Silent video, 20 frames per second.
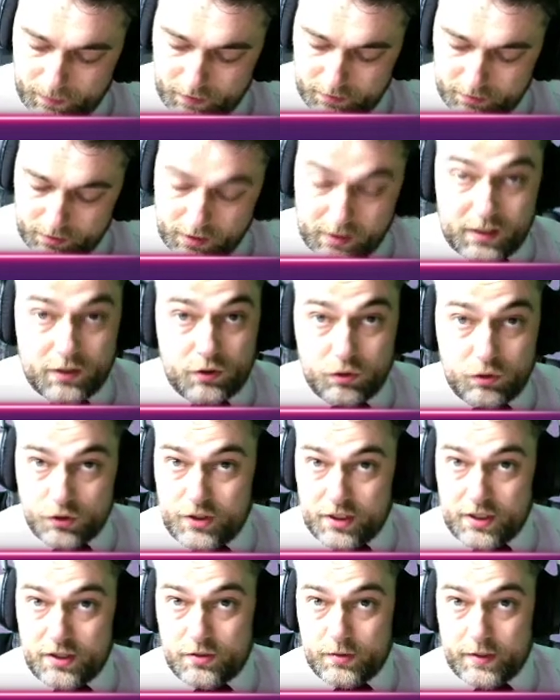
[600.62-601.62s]
I can crunch
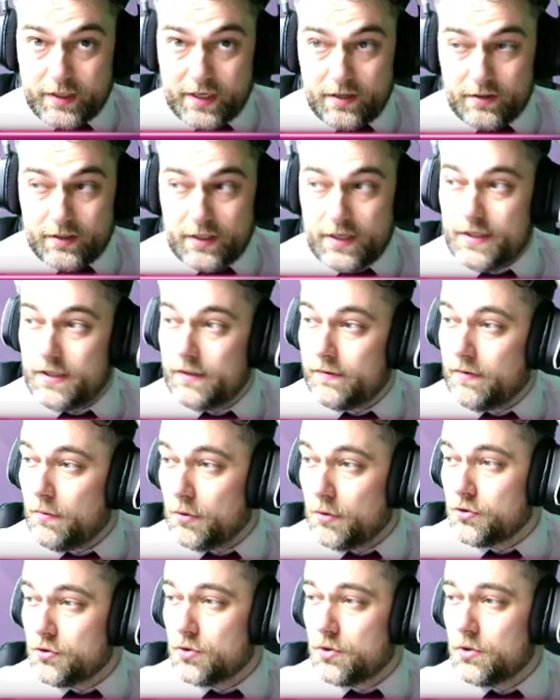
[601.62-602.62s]
that into a calculator if I
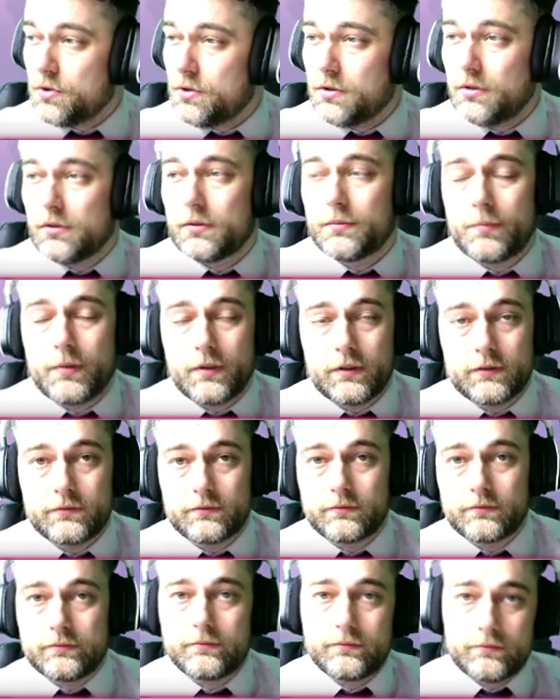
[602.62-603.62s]
wasn't sure, but
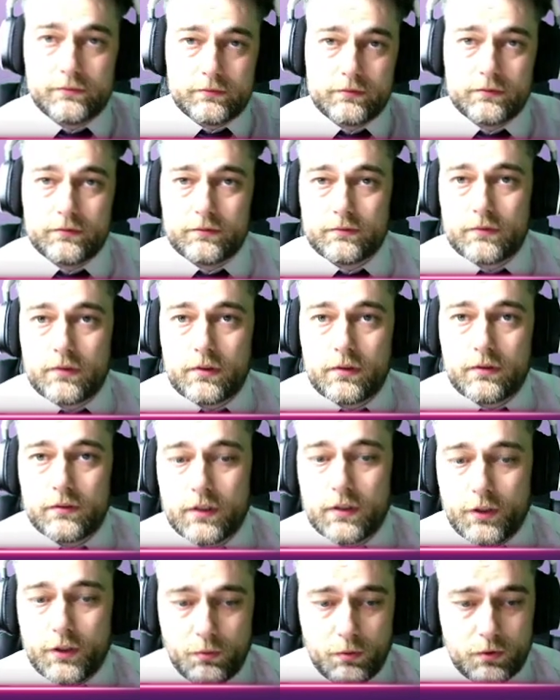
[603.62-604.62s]
I
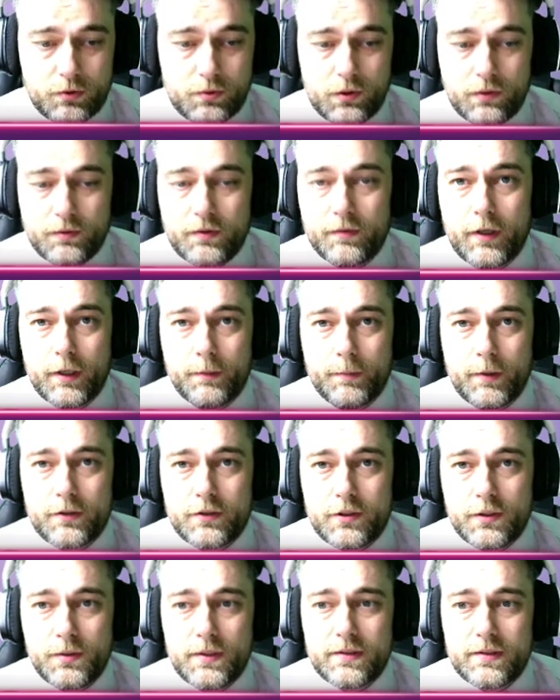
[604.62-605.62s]
know what 12 divided by
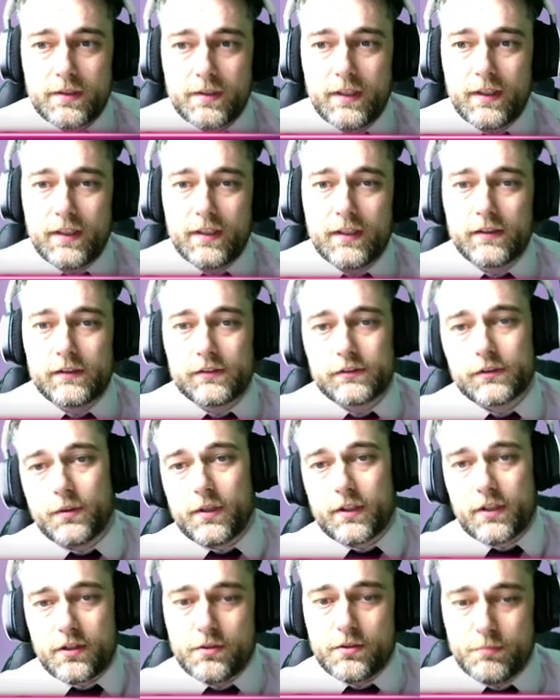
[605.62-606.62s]
2 is, so I
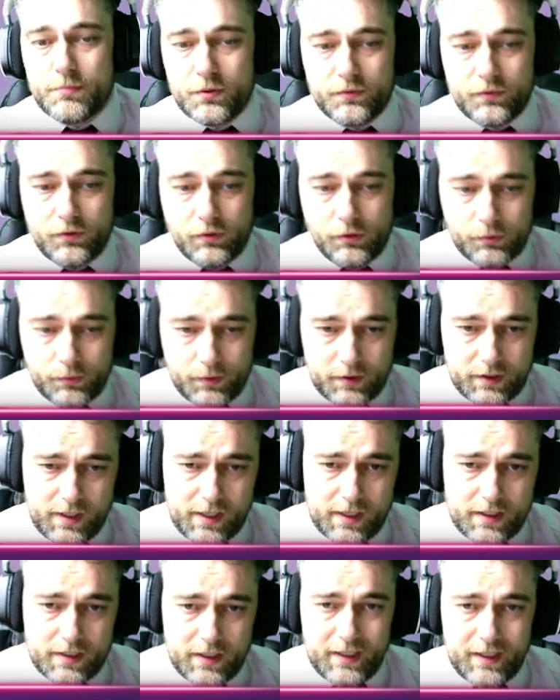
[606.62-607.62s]
can just move forward with
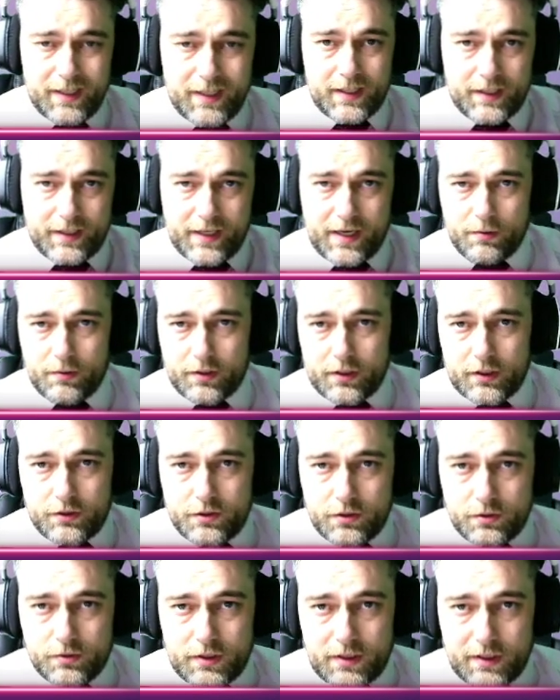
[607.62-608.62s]
that. And now we're going to
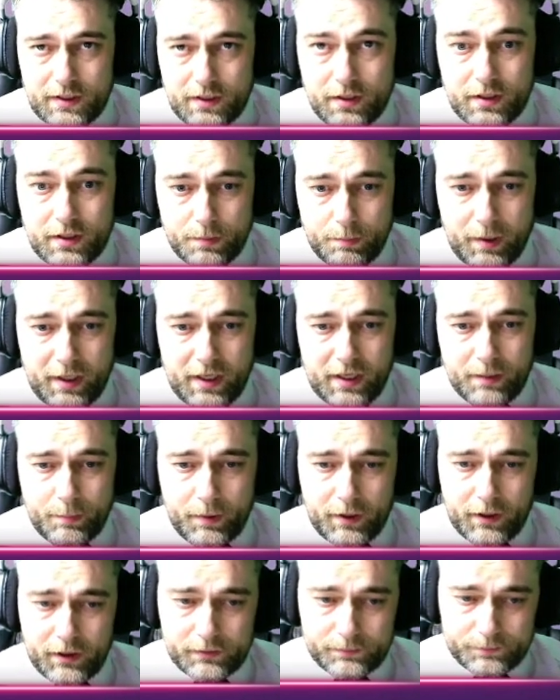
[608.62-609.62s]
do the pi
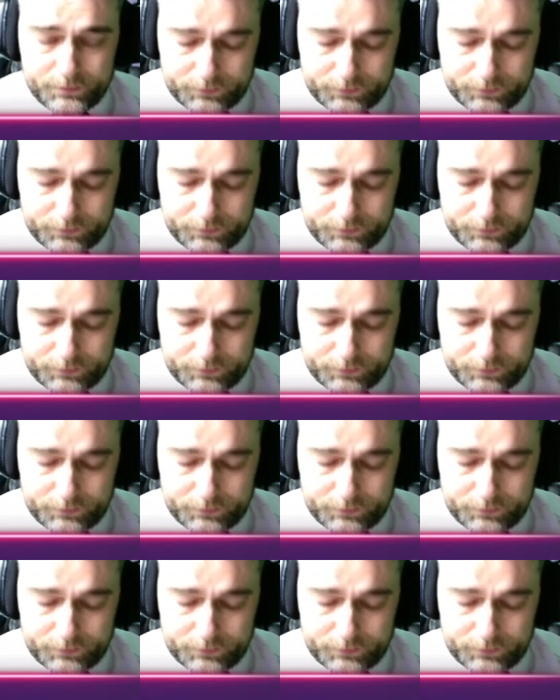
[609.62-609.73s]
part.